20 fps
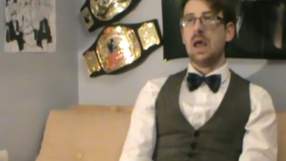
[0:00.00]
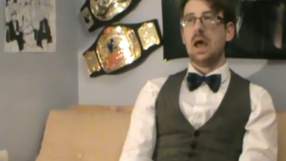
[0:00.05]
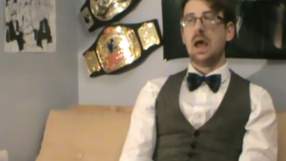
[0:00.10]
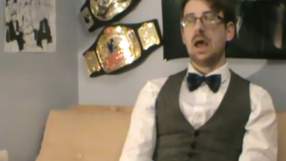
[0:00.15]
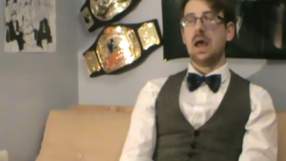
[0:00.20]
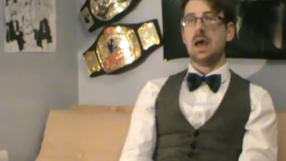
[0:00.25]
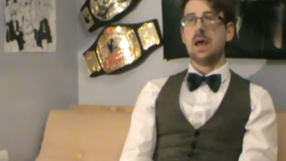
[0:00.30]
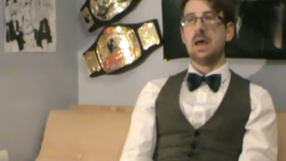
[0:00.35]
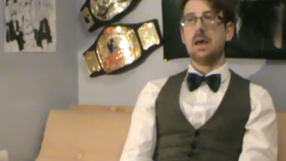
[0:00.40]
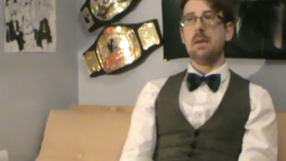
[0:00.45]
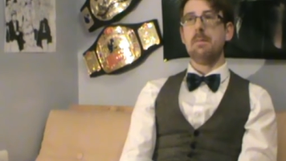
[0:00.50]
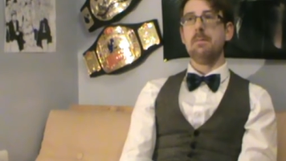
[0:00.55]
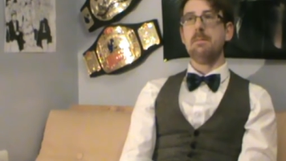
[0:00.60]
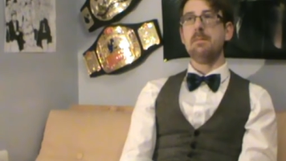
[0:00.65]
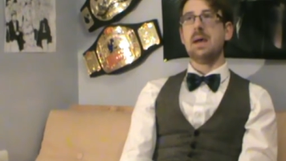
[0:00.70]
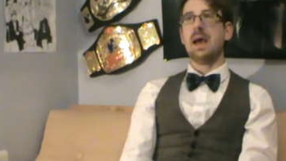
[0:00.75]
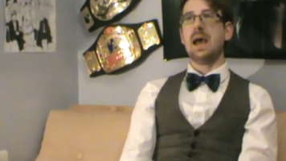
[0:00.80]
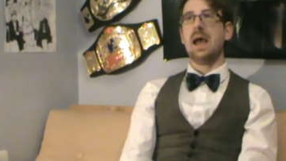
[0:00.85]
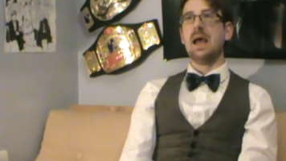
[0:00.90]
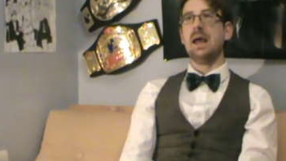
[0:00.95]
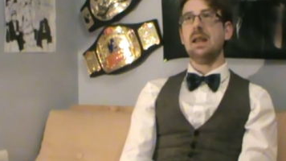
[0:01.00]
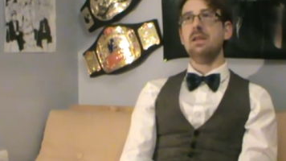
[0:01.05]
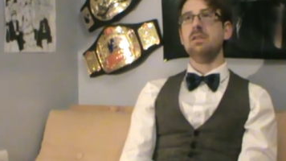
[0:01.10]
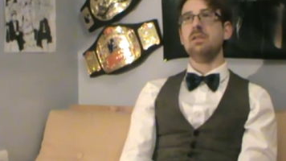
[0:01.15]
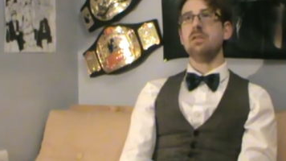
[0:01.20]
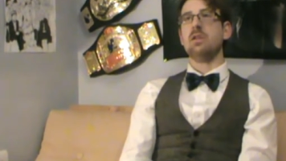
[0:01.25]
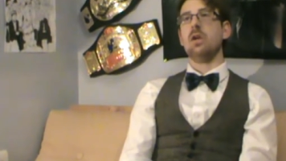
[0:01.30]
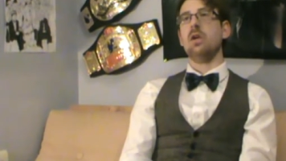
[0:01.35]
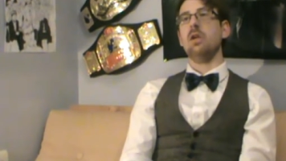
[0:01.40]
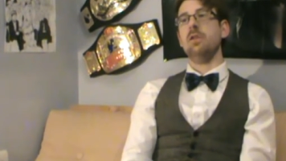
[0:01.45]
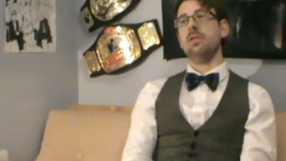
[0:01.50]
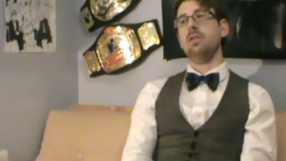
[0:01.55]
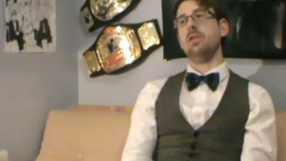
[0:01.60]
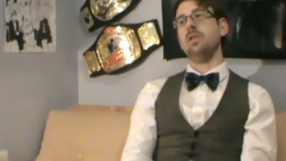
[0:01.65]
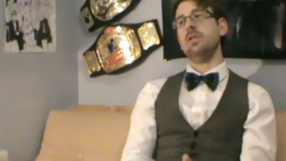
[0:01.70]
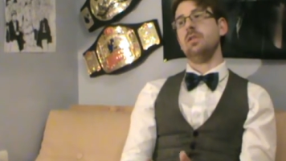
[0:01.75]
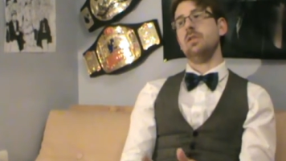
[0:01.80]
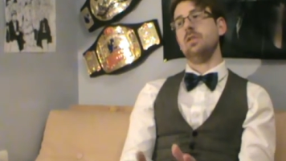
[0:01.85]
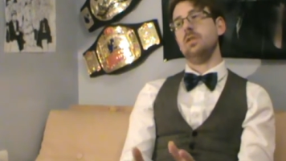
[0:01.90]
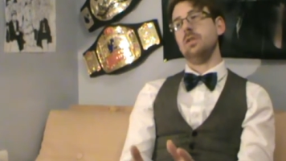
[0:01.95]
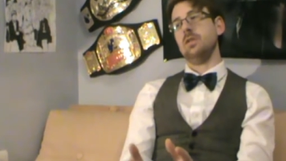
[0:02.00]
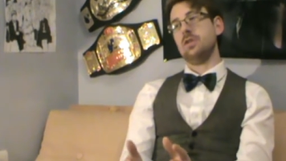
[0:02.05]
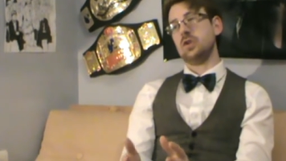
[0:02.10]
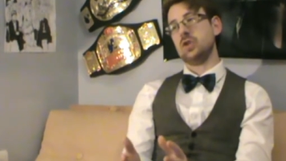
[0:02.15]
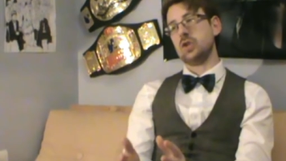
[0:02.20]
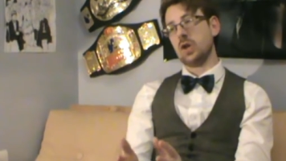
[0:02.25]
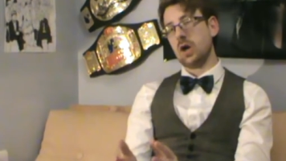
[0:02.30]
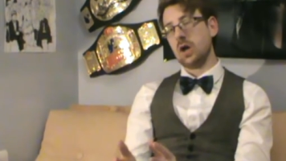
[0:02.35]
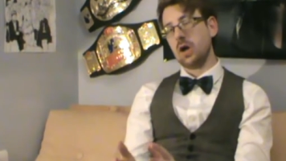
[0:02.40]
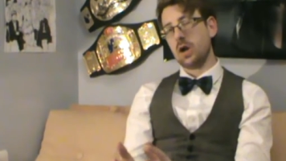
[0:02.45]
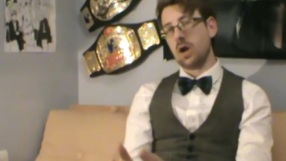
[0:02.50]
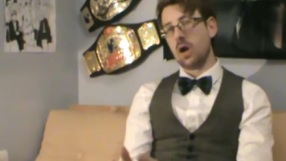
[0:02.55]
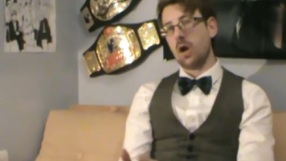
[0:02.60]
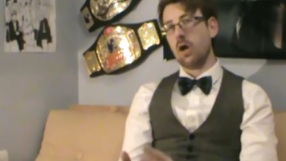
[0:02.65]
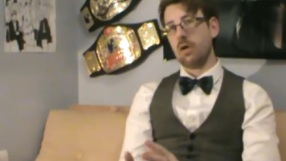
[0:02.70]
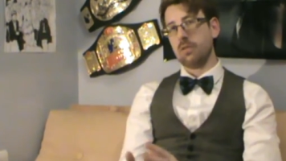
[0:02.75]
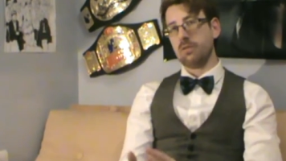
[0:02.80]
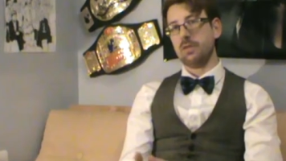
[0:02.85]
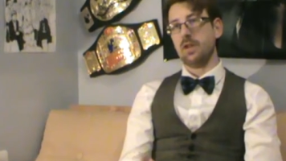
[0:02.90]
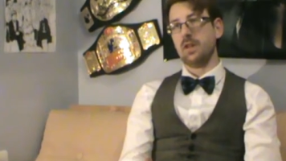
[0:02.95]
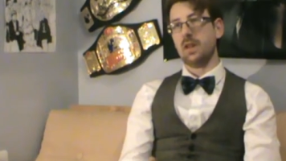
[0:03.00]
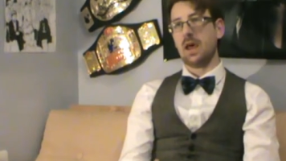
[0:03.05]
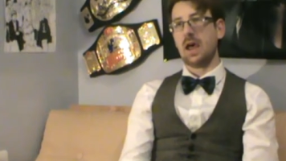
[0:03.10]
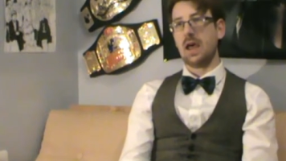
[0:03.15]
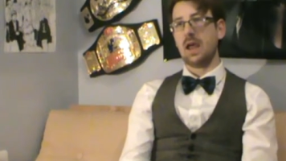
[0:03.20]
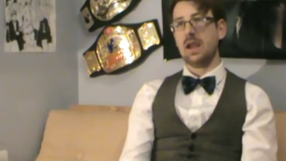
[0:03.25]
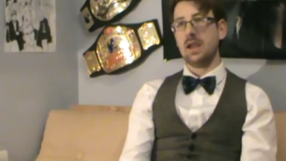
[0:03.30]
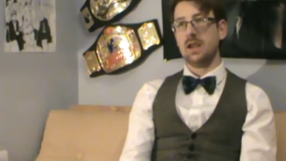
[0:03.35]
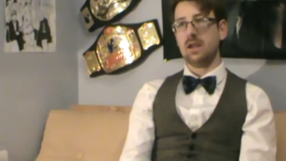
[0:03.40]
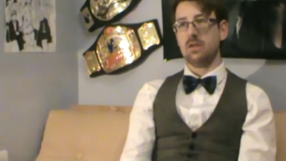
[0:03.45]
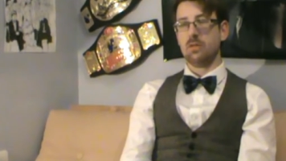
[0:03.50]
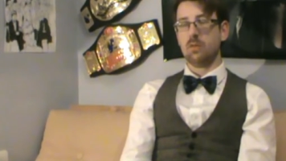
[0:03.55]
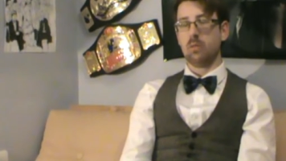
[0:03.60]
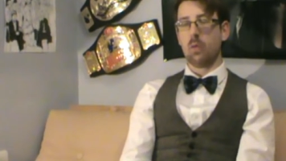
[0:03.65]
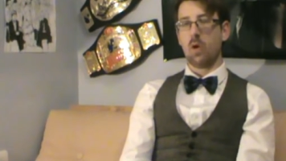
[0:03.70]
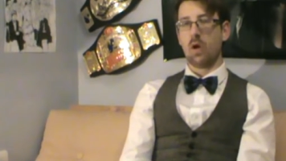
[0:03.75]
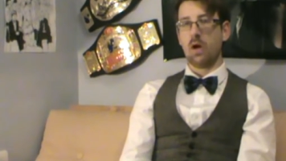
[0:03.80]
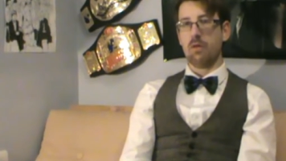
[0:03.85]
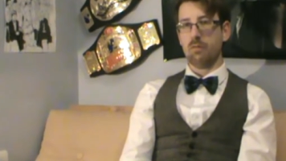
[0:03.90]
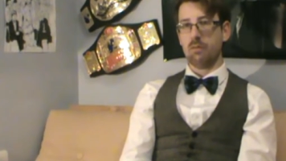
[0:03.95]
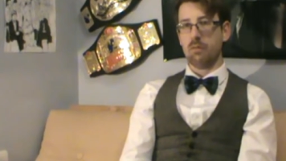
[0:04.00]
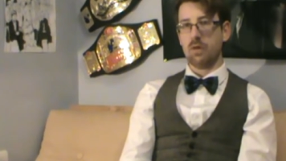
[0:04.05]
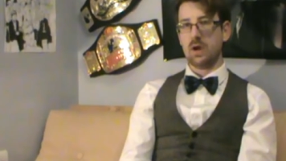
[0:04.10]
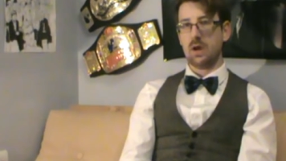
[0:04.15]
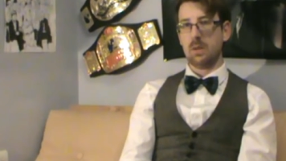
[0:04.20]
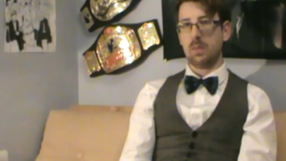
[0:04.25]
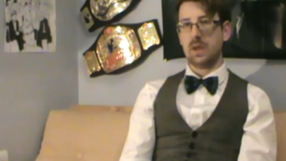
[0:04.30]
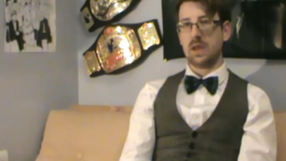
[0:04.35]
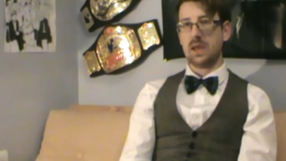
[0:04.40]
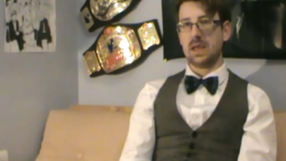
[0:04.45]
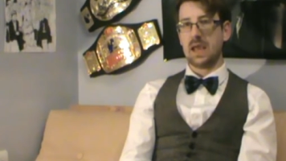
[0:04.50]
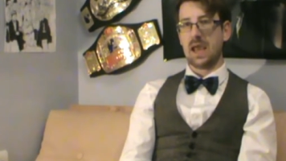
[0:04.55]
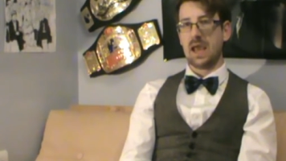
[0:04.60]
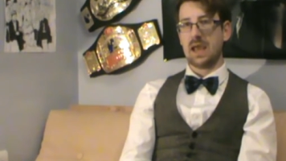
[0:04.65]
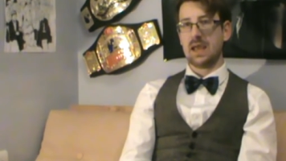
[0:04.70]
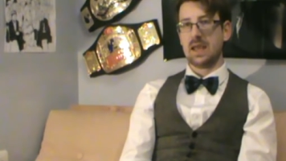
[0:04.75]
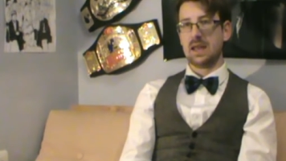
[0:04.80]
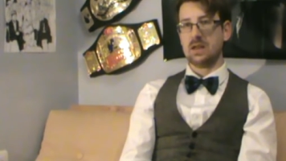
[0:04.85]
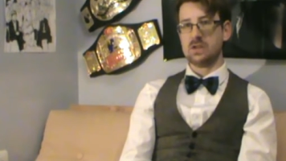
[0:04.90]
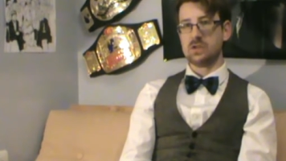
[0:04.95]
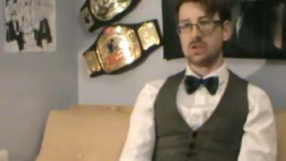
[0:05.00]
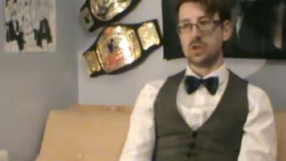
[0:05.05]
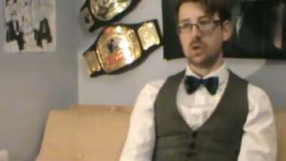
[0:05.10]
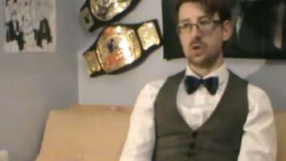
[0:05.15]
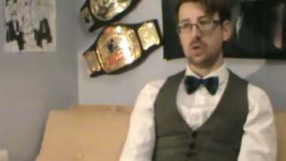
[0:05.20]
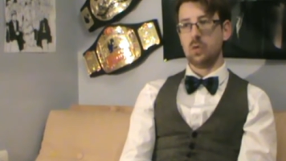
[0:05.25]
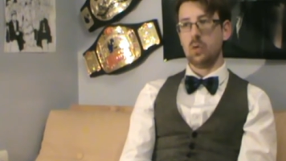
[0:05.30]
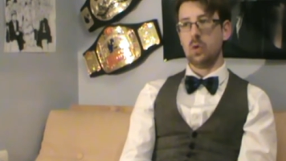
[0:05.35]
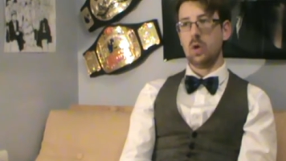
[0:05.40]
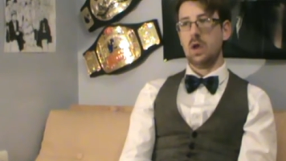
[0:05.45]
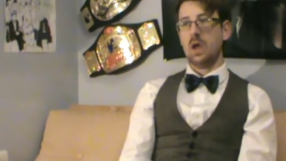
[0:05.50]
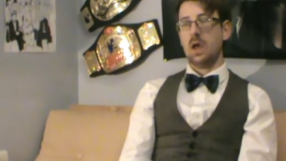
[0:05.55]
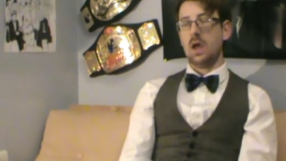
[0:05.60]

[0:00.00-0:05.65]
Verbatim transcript: um, and kind of the, the chunk after that is what I've really been getting into